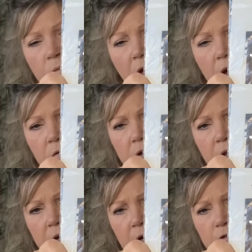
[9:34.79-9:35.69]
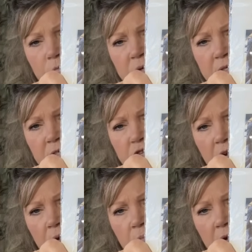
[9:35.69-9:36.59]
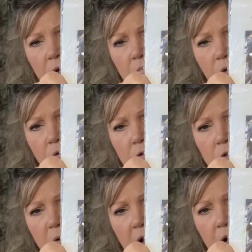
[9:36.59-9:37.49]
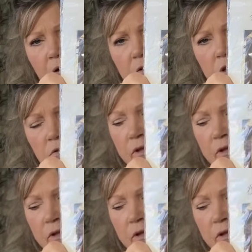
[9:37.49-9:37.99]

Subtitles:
I haven't done the extra pieces yet. I might pull those back out and do